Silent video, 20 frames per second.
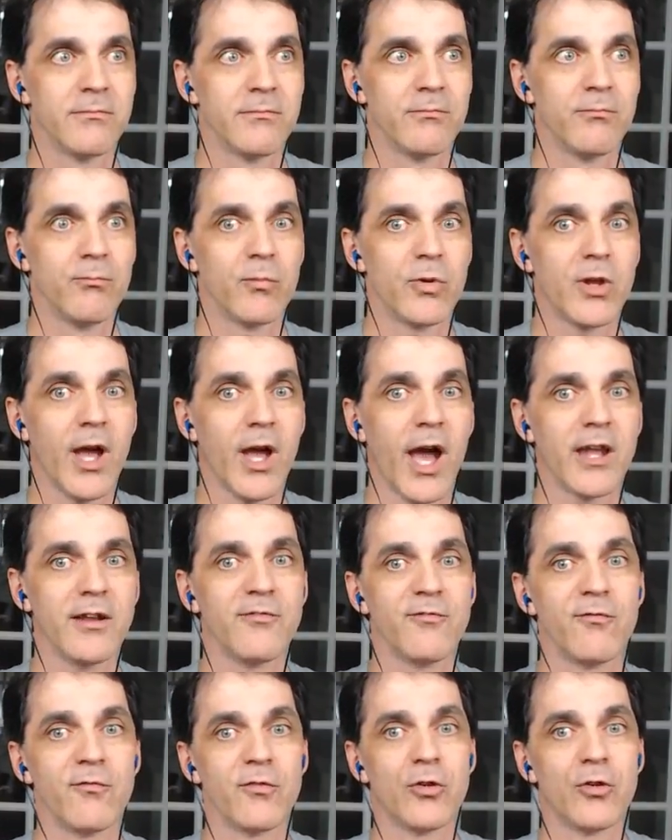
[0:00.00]
kind
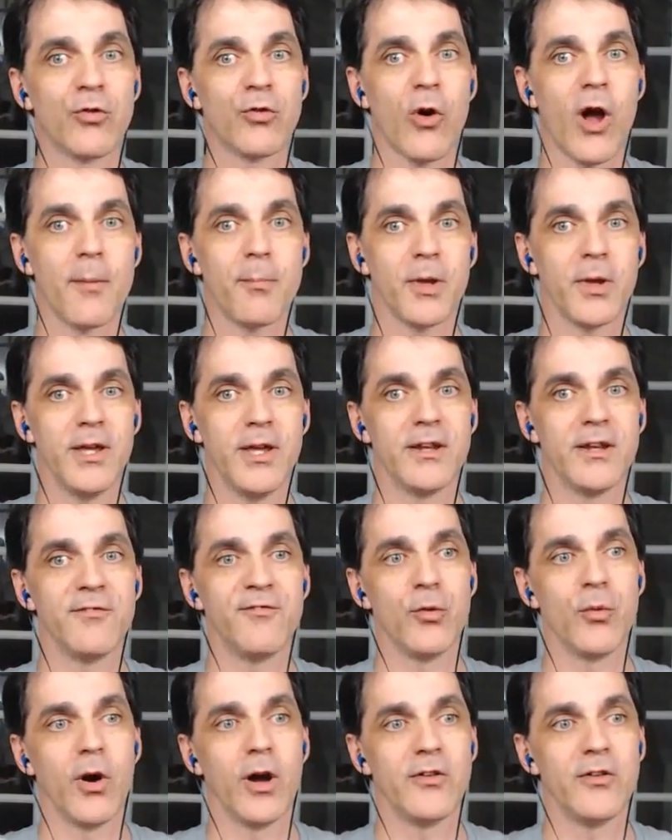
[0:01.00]
of crop in if you
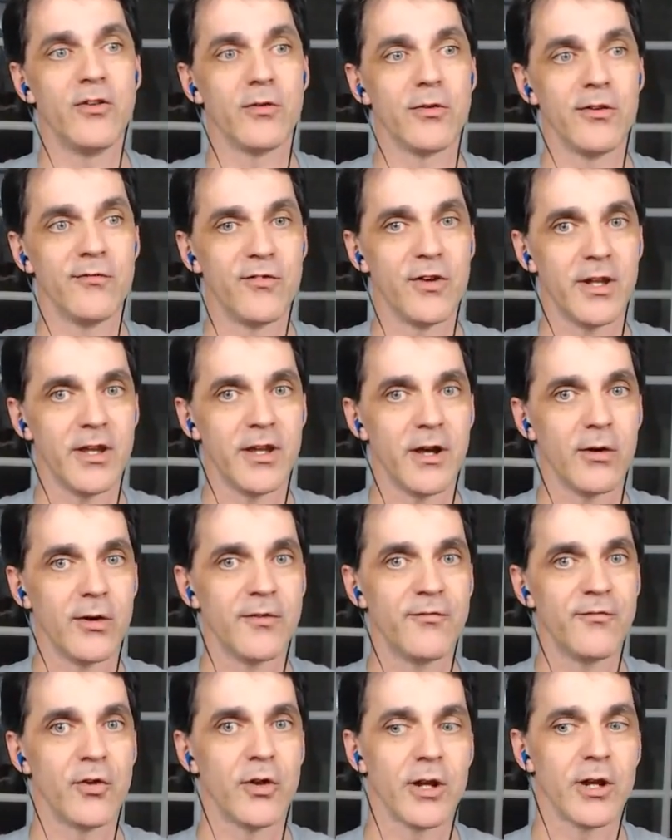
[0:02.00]
want to on the video. If
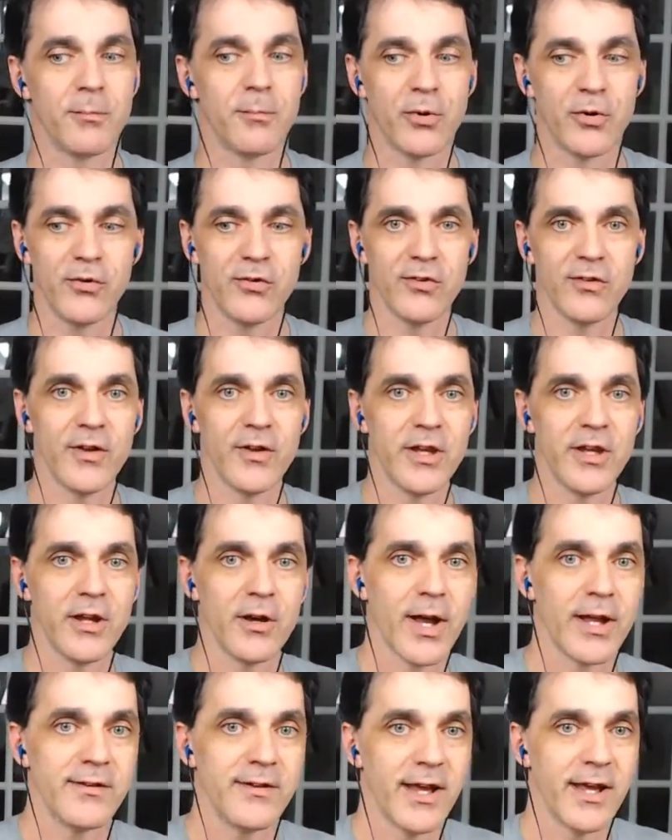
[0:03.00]
you're going to produce a video
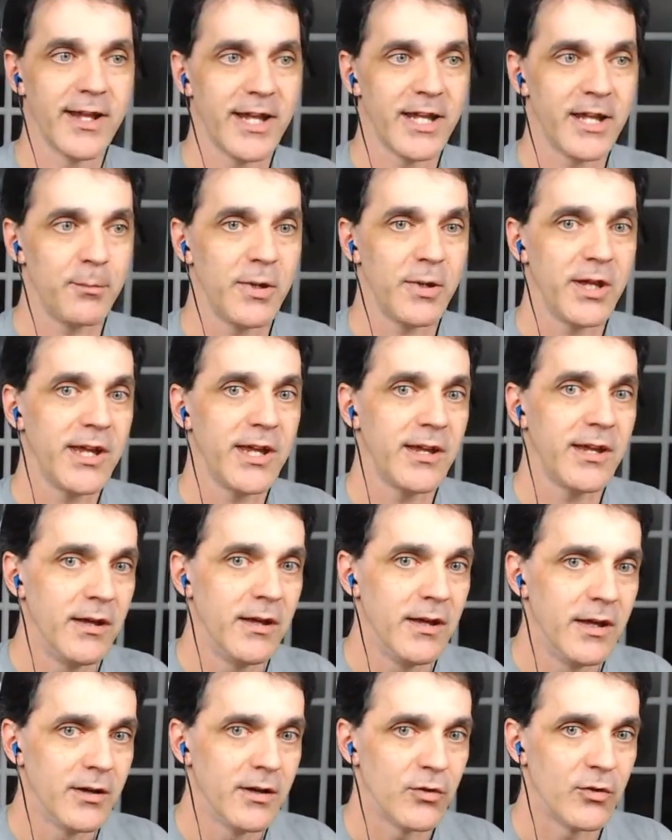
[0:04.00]
at 1080p,
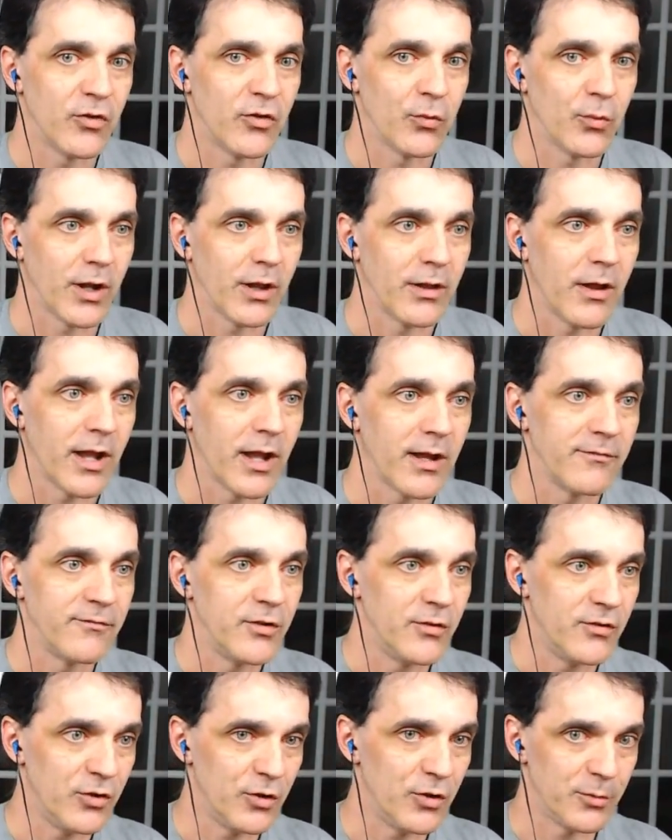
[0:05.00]
which is what a lot of
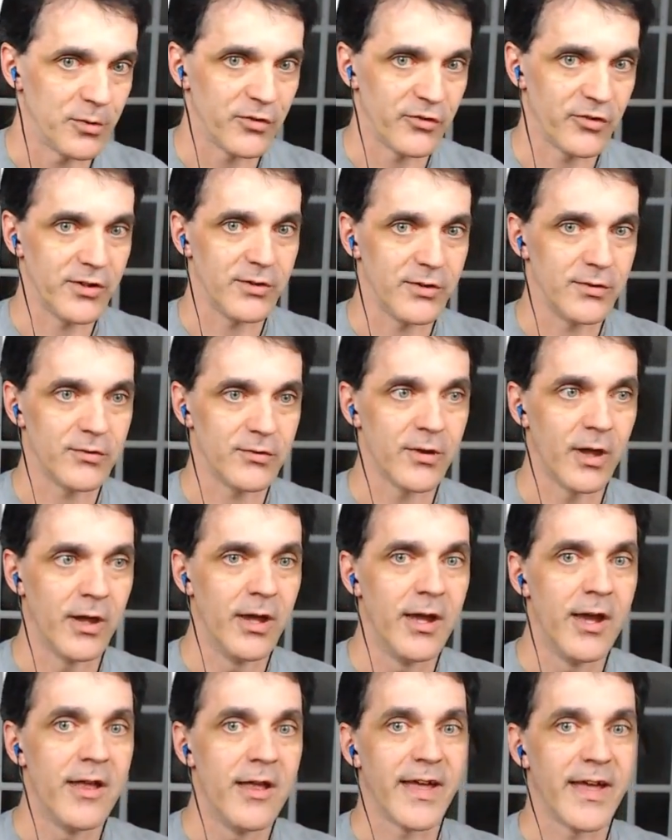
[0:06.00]
YouTubers use,
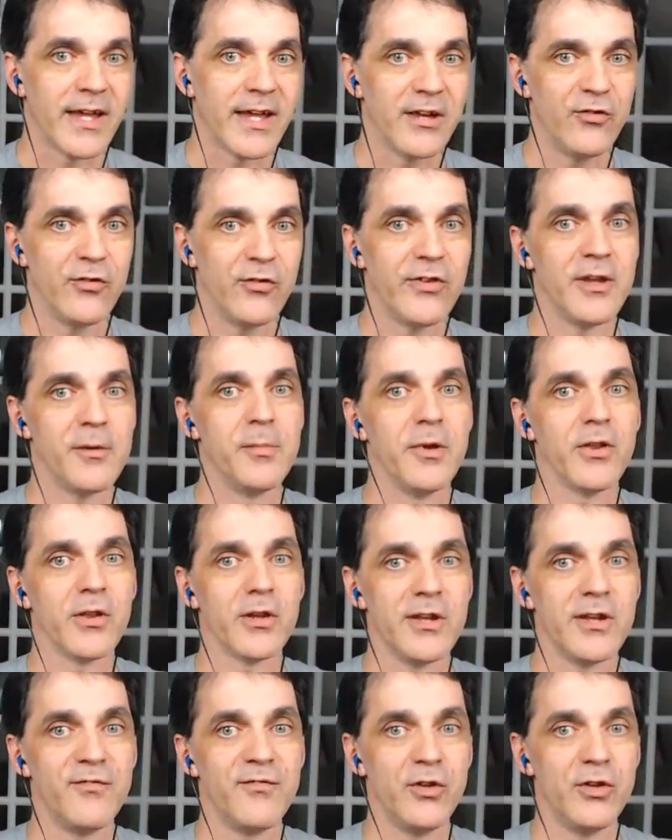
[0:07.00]
that gives you the ability,
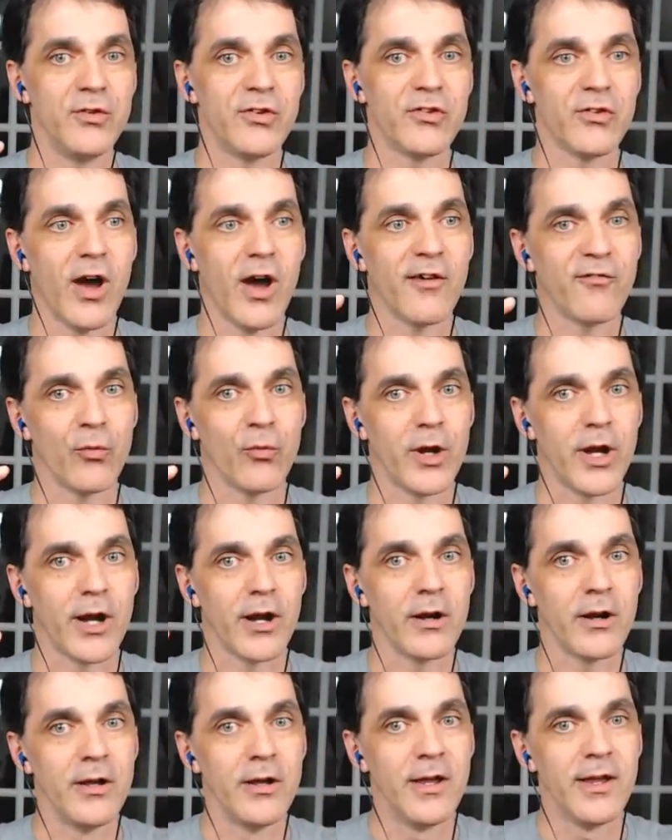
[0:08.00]
if you use
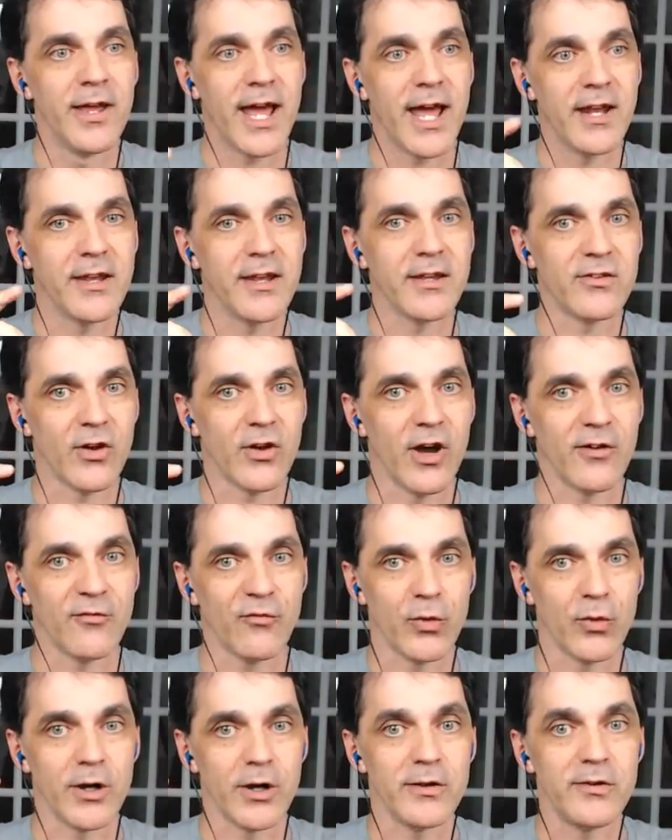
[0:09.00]
software, editing
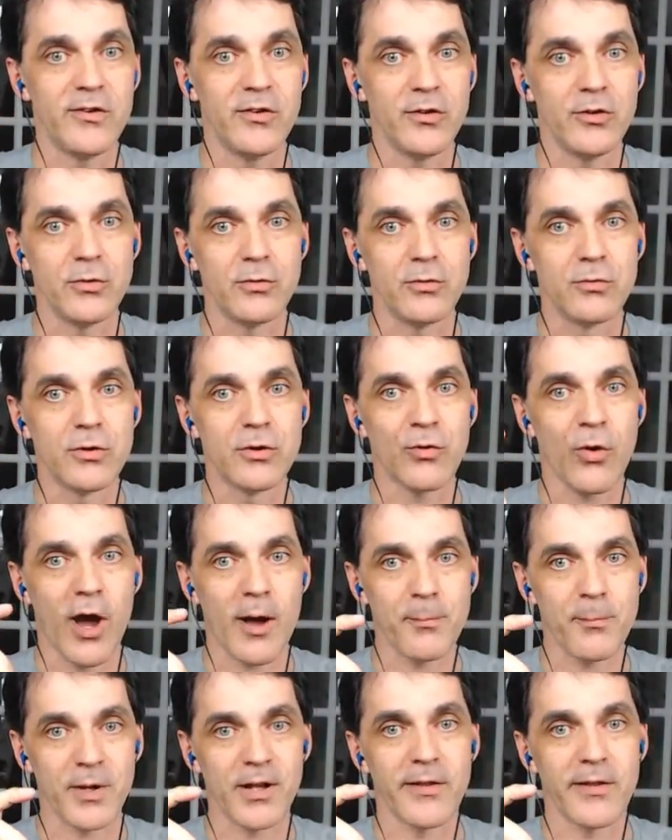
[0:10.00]
software, to crop
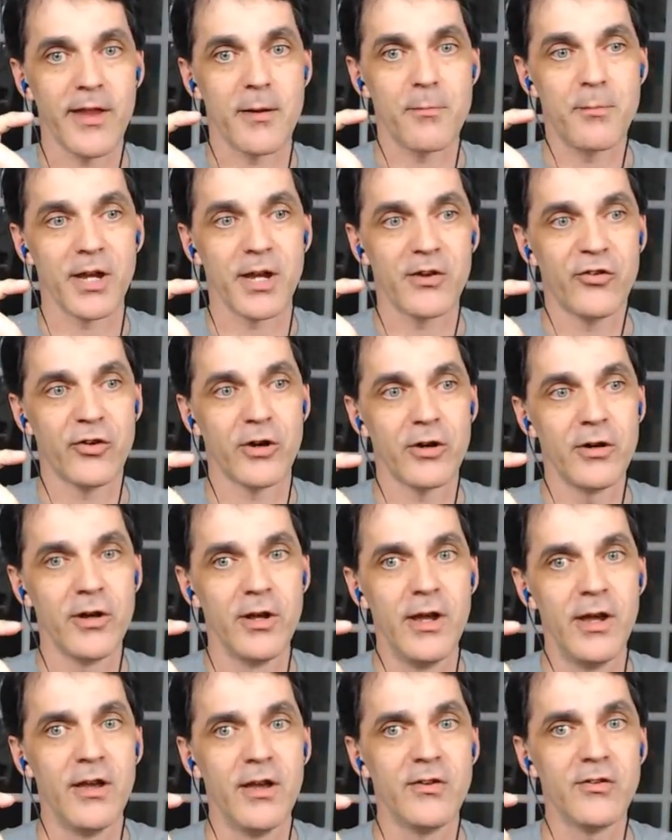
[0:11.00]
in on that picture.
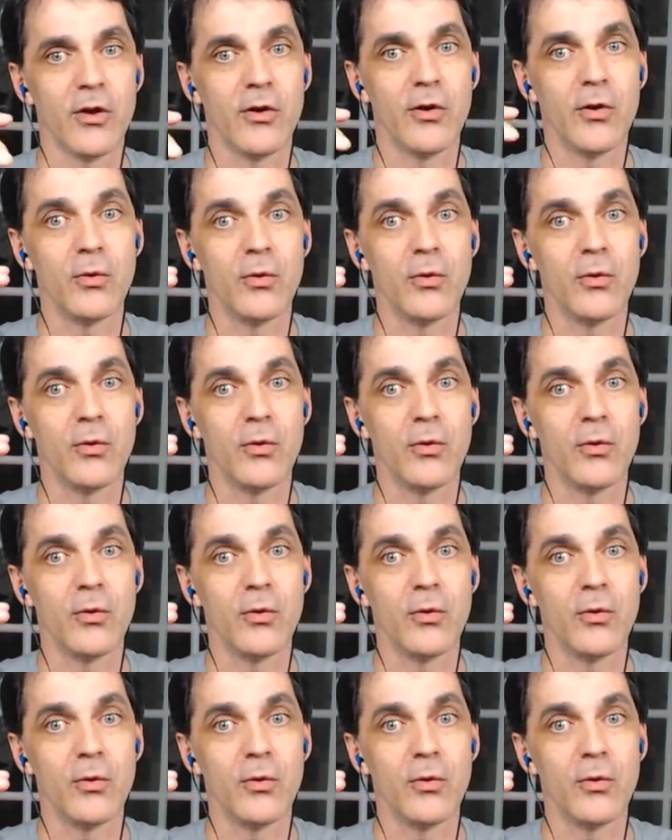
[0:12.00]
So